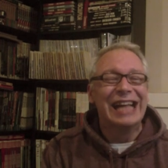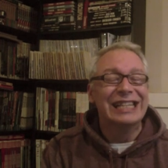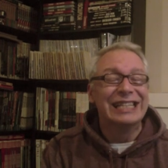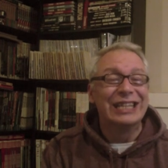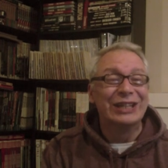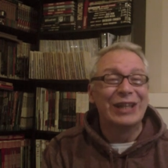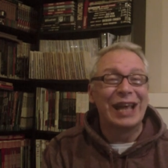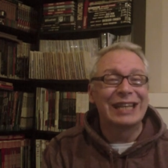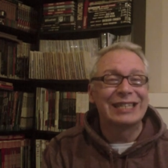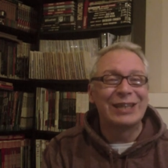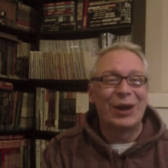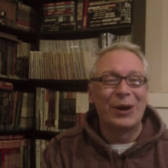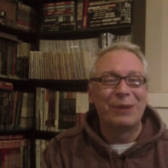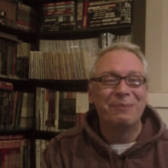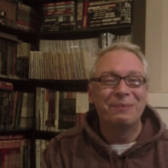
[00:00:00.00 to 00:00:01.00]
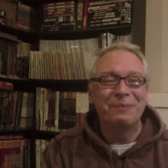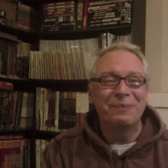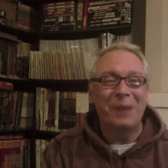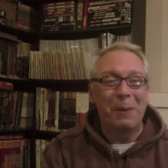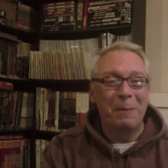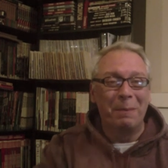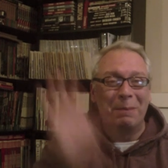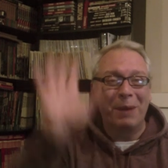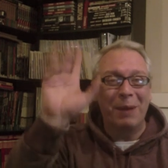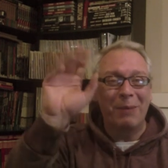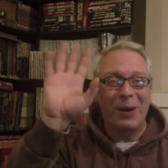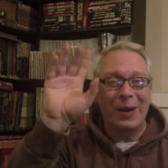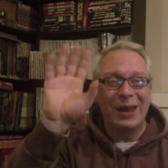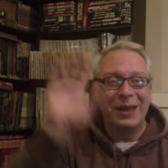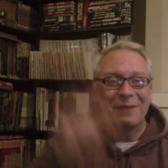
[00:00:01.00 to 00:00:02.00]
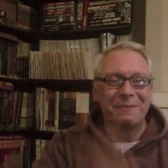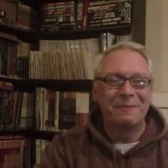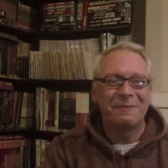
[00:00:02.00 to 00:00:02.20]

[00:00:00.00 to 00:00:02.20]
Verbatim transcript: Until next time, bye-bye.